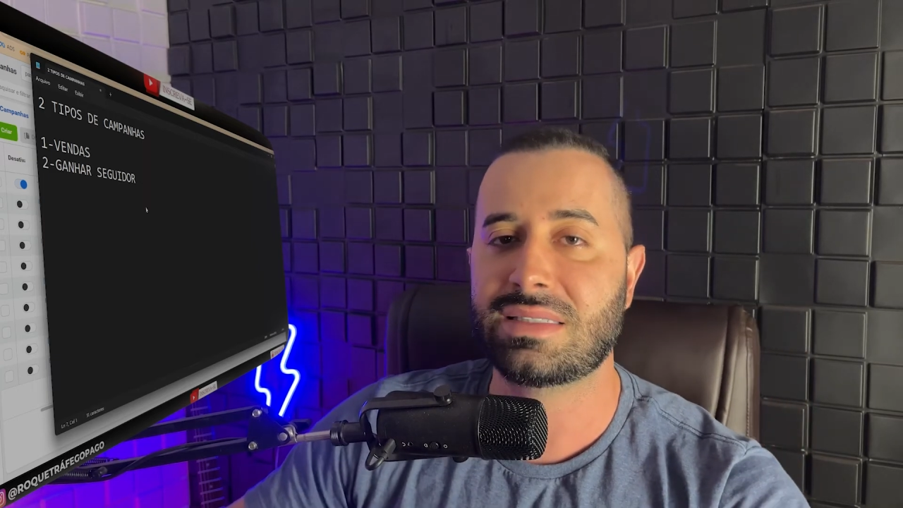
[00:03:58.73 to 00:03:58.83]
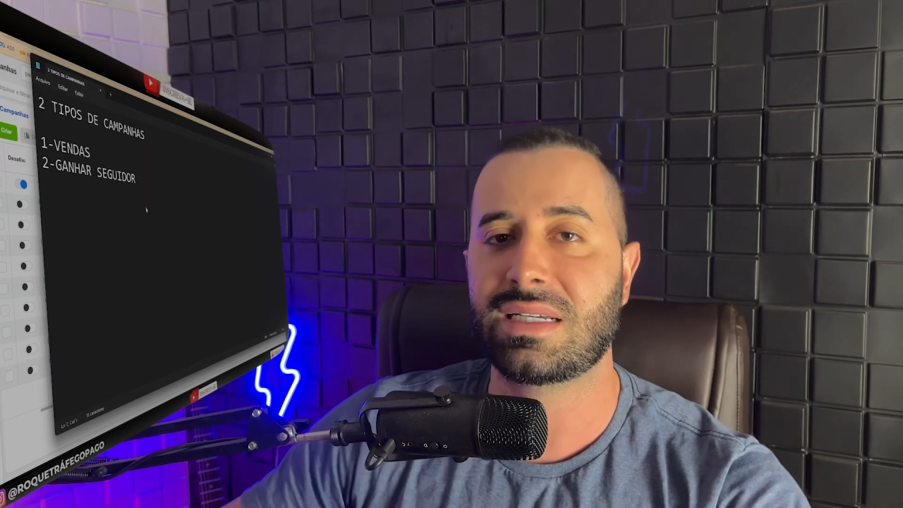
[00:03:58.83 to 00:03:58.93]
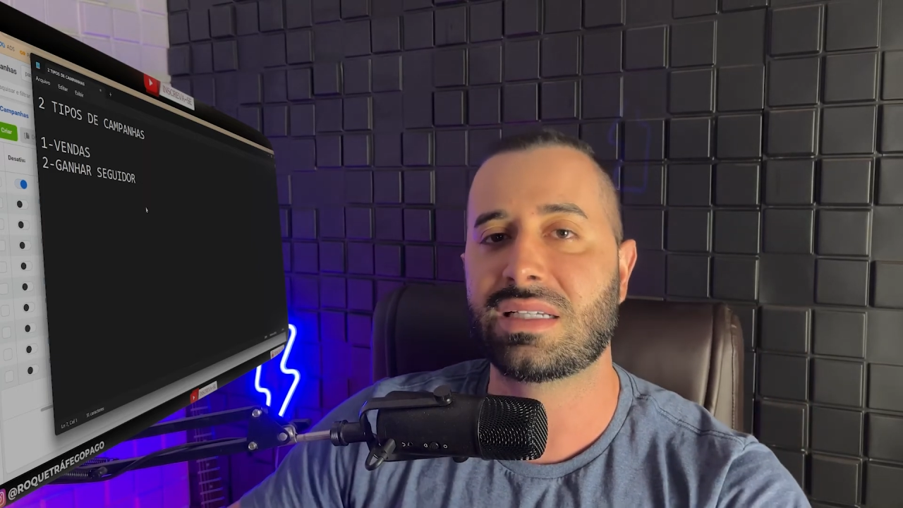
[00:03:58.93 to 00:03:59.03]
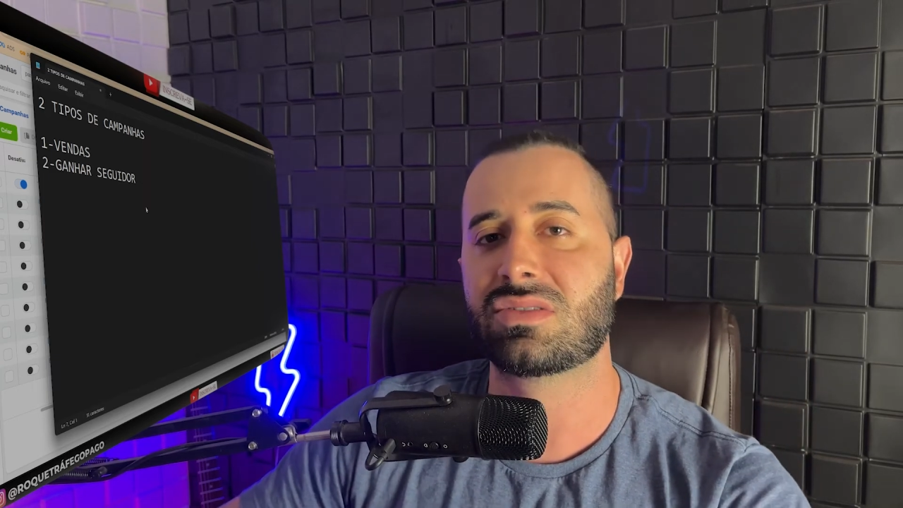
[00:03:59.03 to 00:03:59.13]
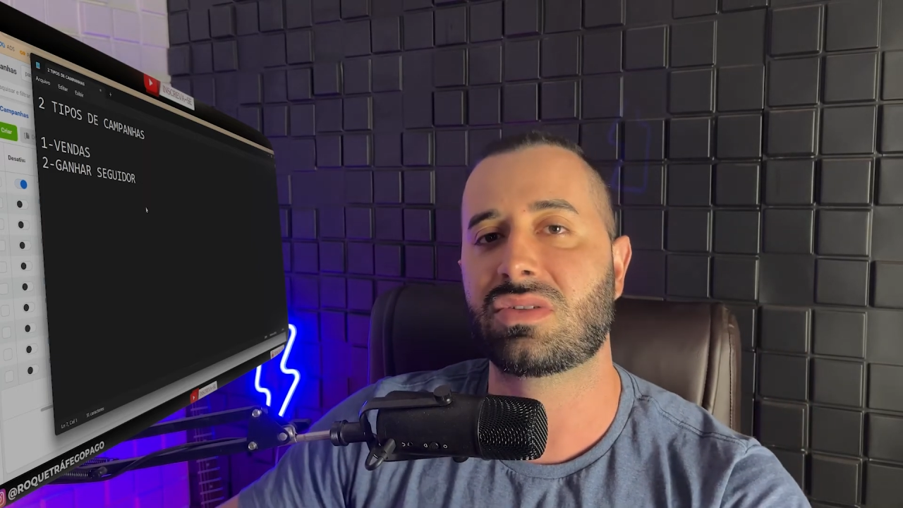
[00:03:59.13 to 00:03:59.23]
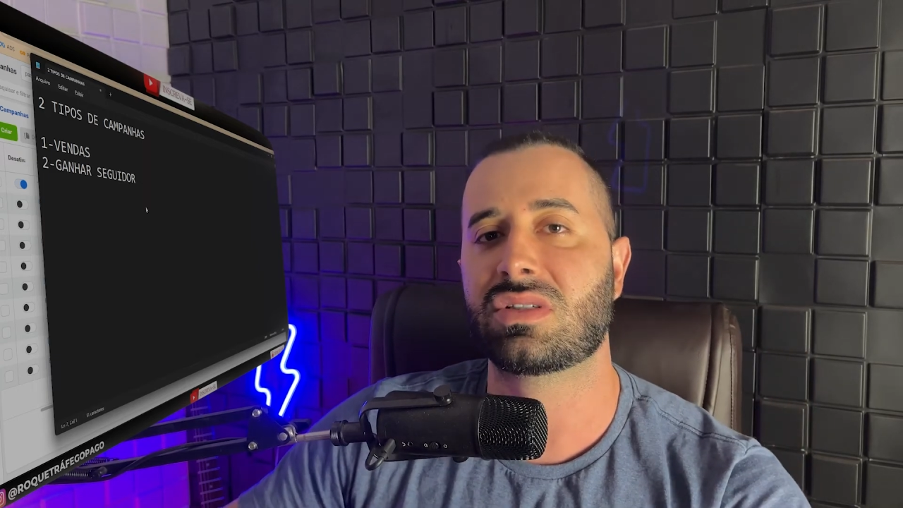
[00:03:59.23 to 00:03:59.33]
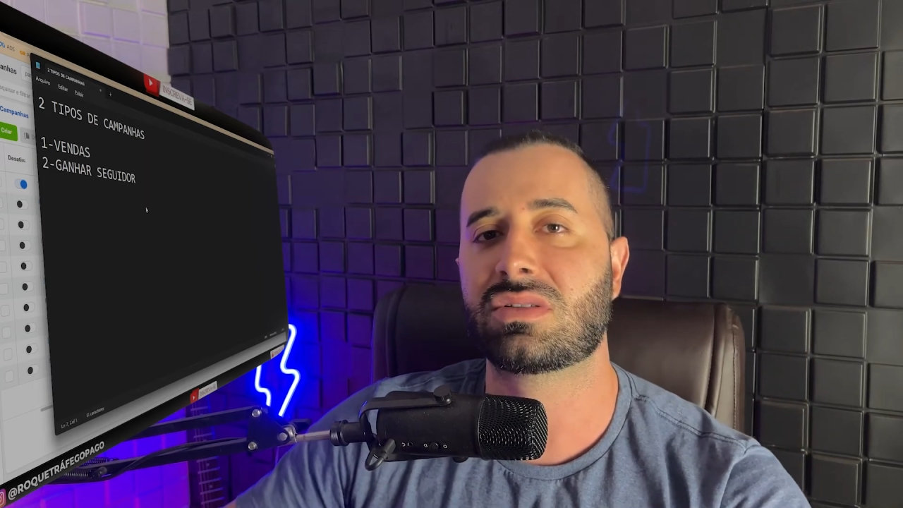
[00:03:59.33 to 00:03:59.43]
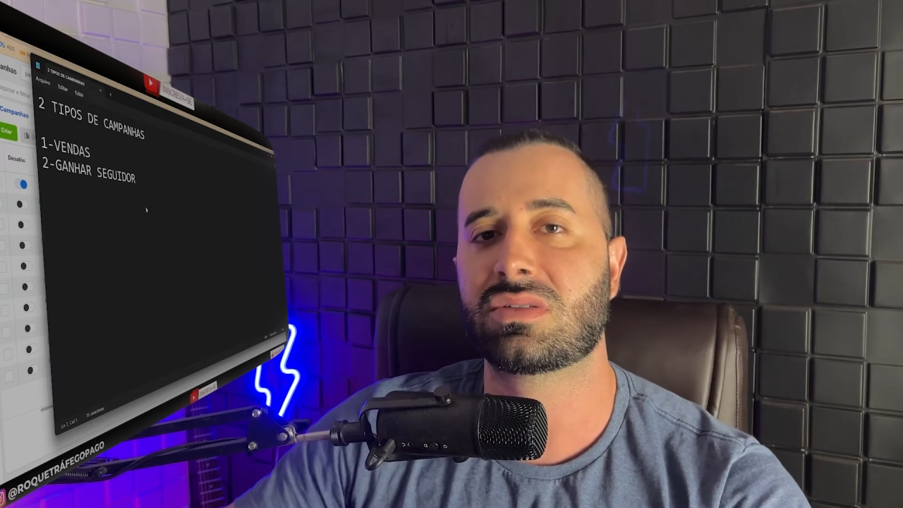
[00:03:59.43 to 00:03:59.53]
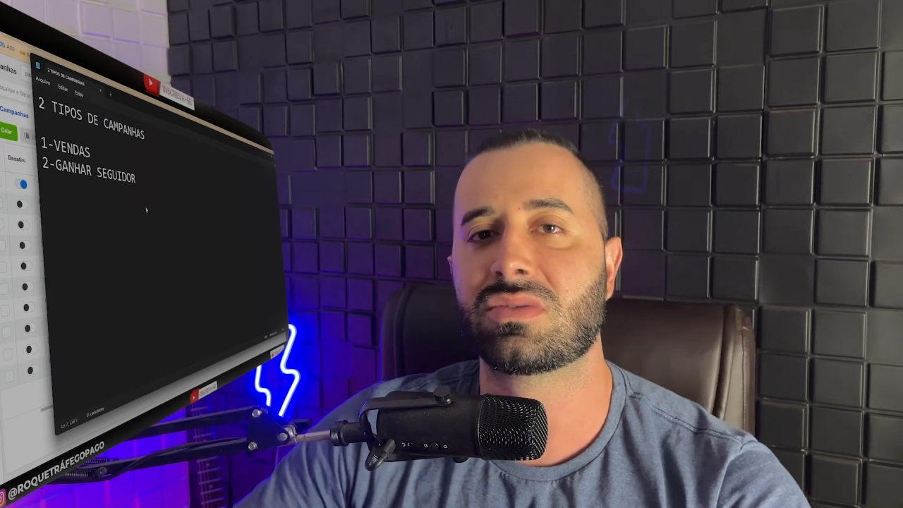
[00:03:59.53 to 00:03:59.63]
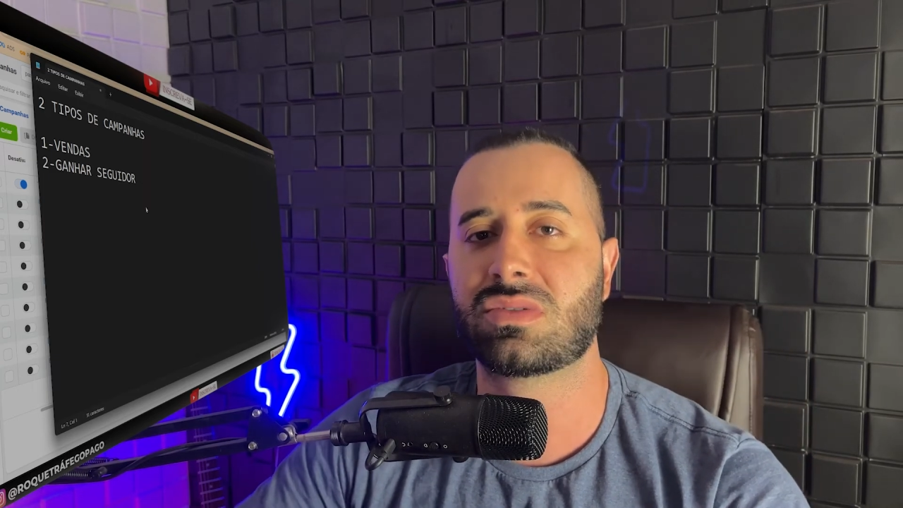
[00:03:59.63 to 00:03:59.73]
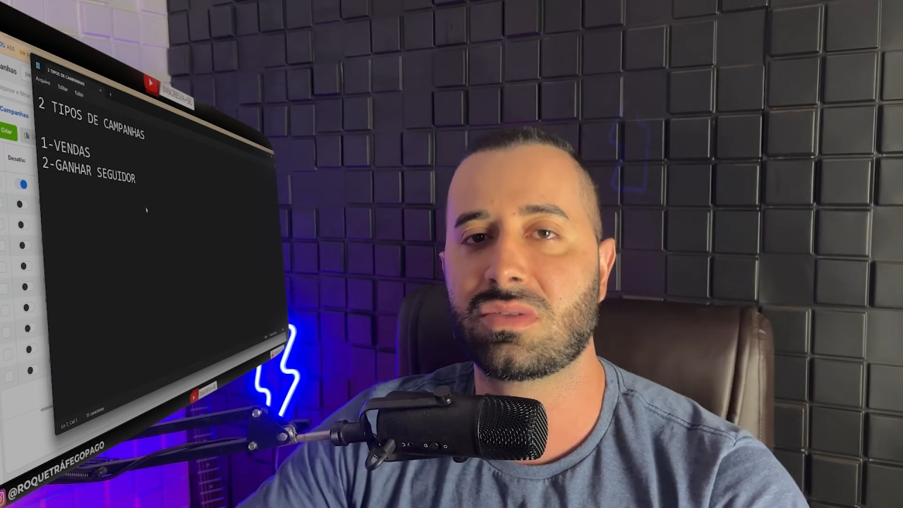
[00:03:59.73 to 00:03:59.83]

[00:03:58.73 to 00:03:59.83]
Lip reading: you want your client